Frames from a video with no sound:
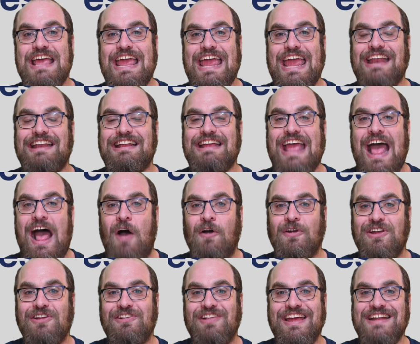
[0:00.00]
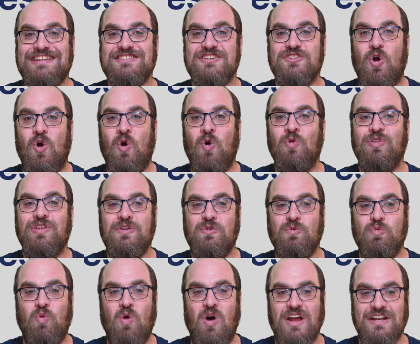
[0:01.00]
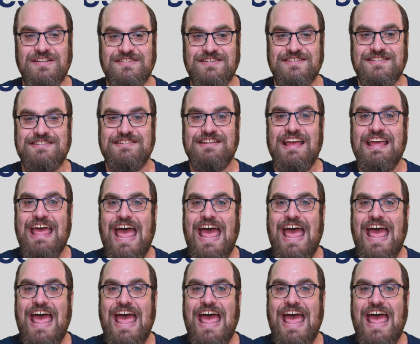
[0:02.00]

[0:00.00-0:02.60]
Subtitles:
it calculates it only once.